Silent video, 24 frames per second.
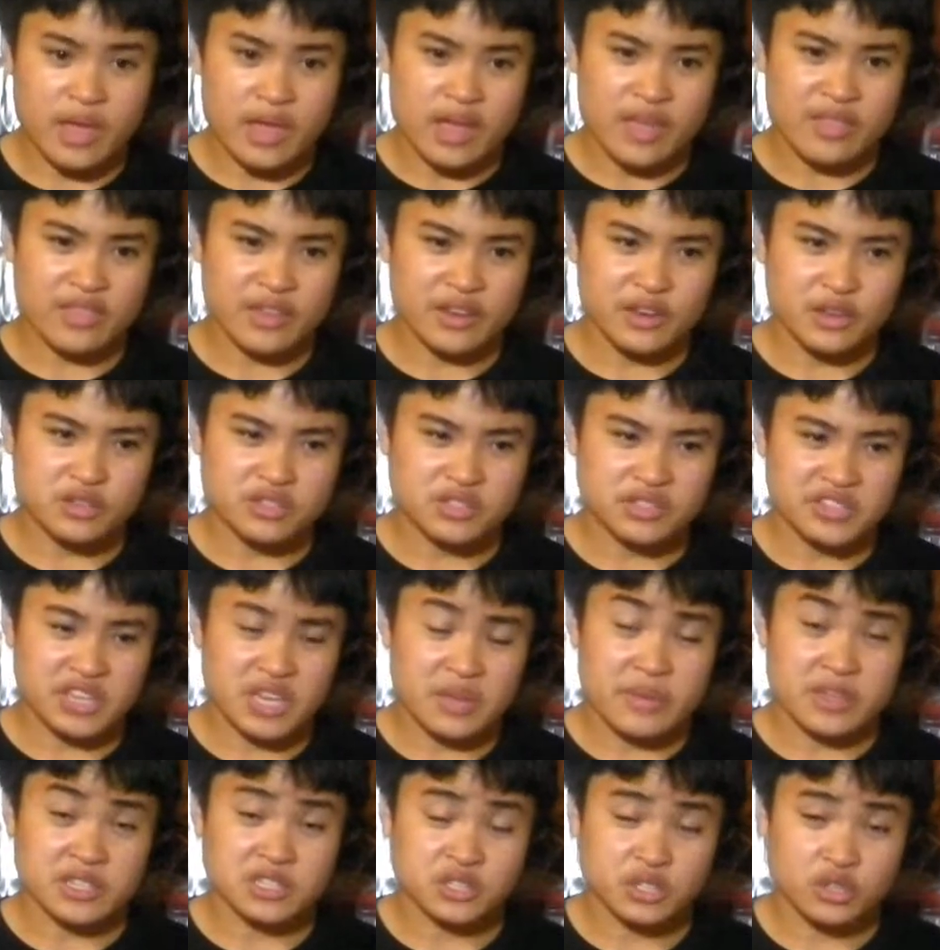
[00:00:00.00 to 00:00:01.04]
And then you see
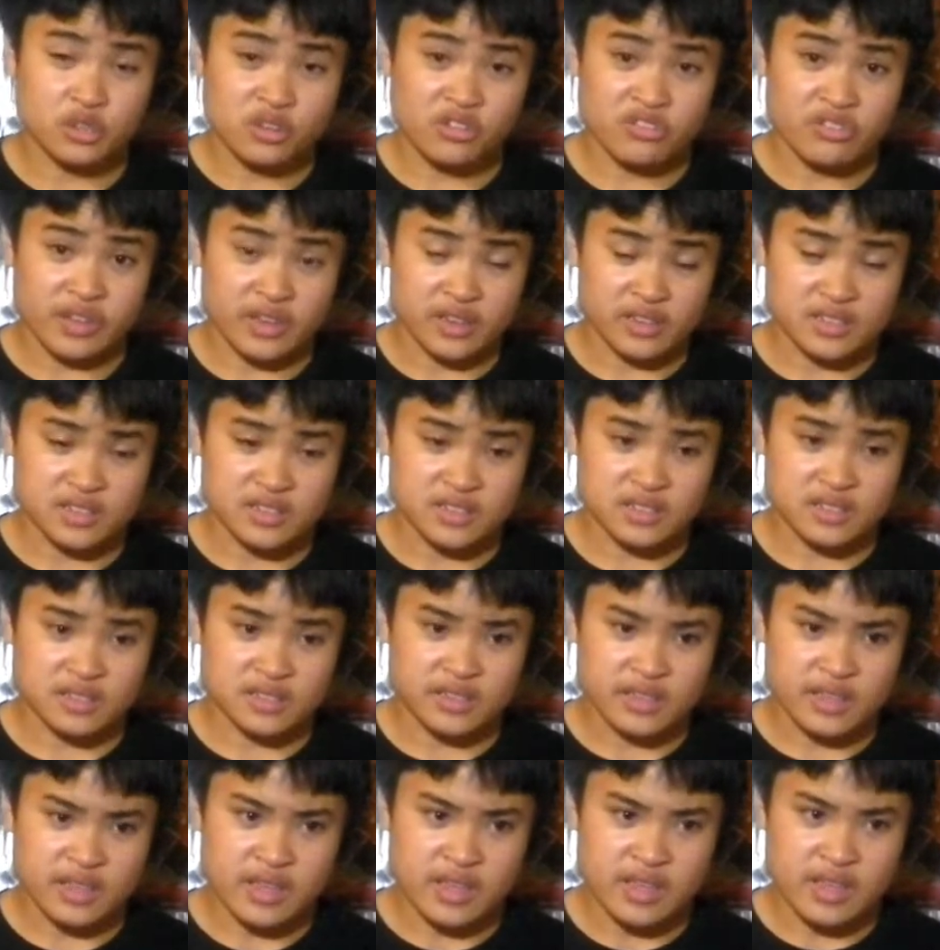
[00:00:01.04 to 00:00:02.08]
him as Two-Face,
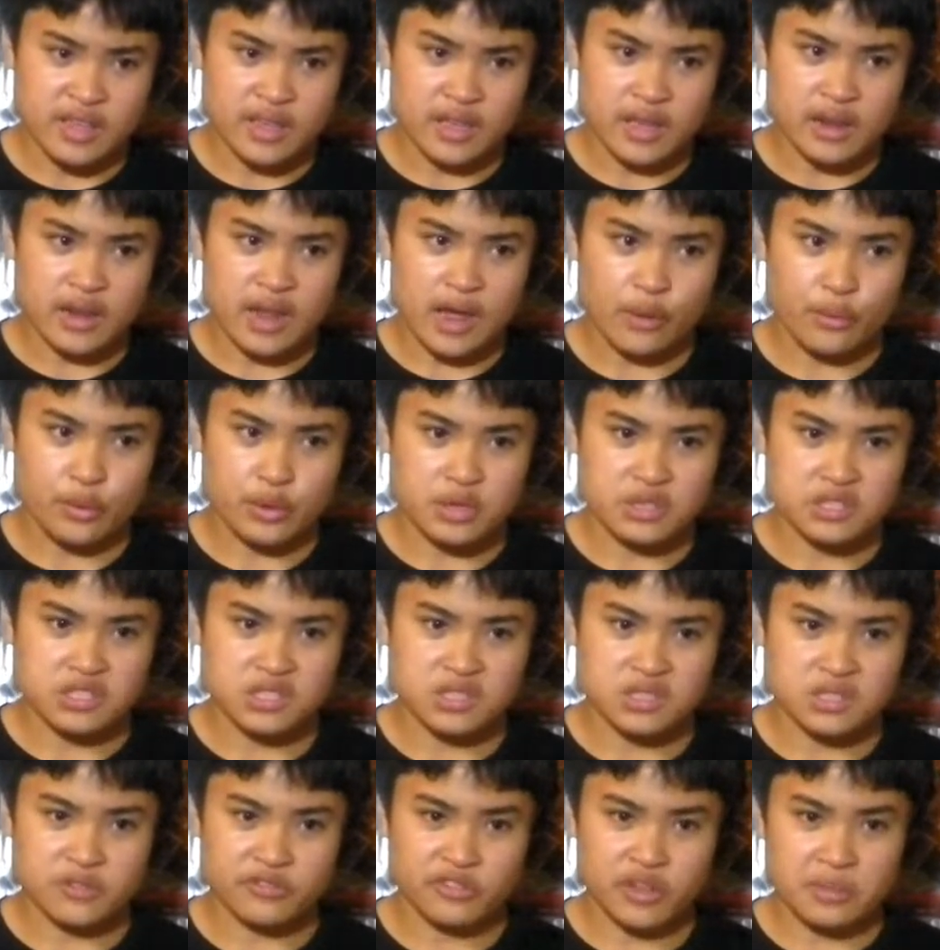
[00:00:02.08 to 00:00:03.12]
and how he uses
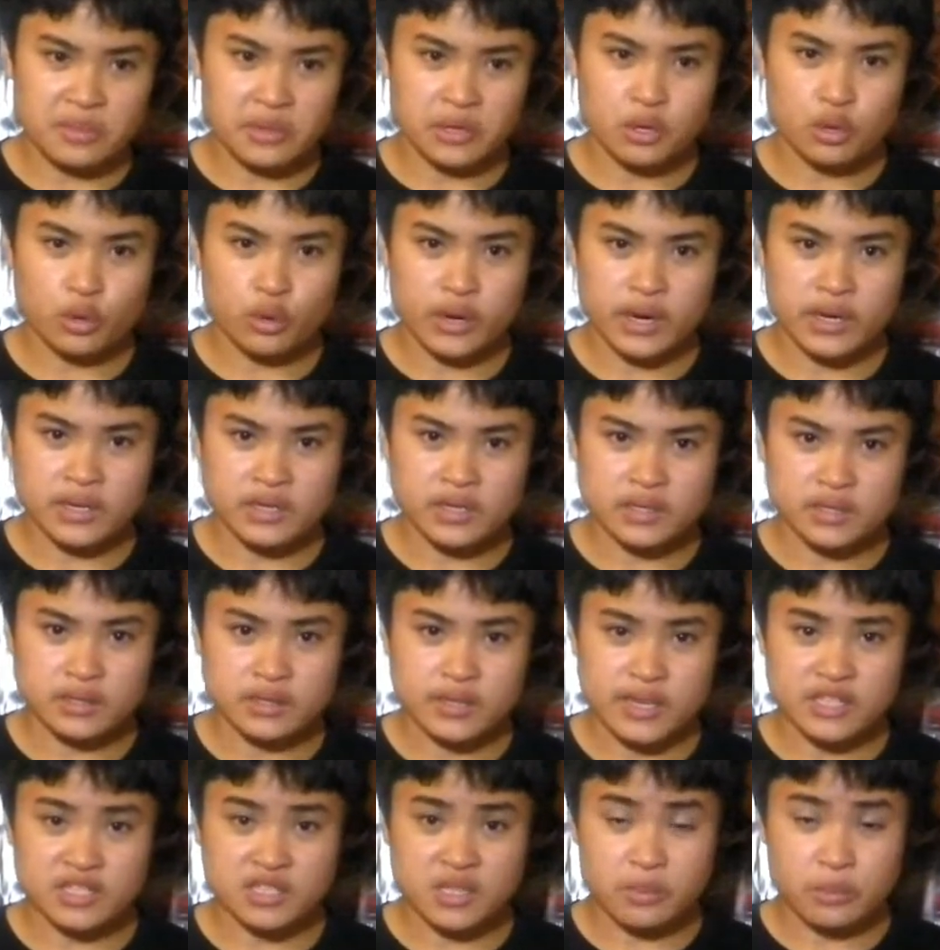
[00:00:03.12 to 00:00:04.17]
it to flip the coin to
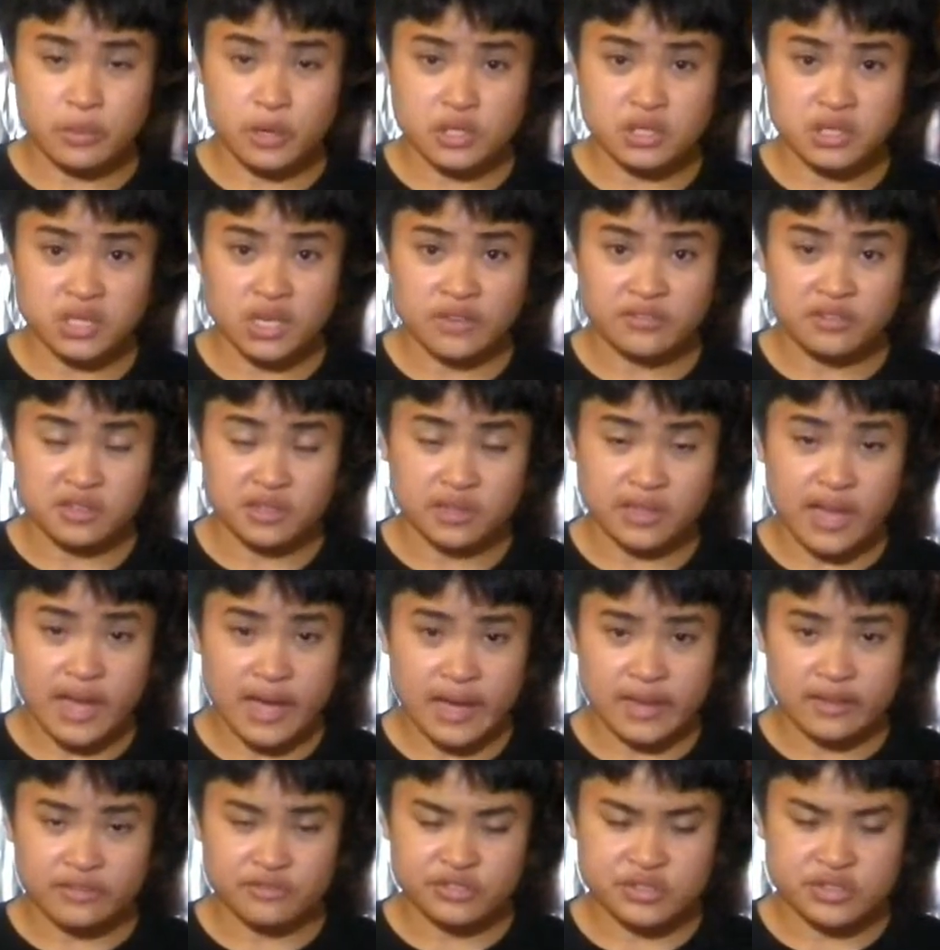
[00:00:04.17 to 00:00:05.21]
test the mercy of your
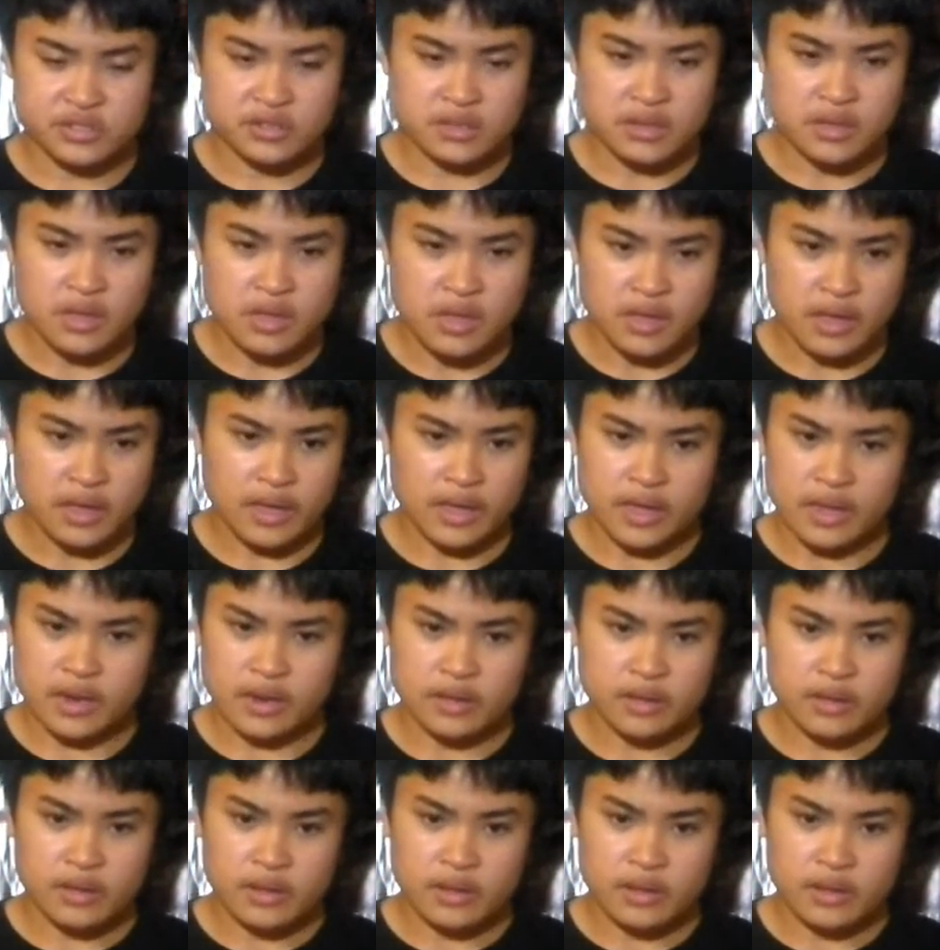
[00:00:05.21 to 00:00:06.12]
lives. And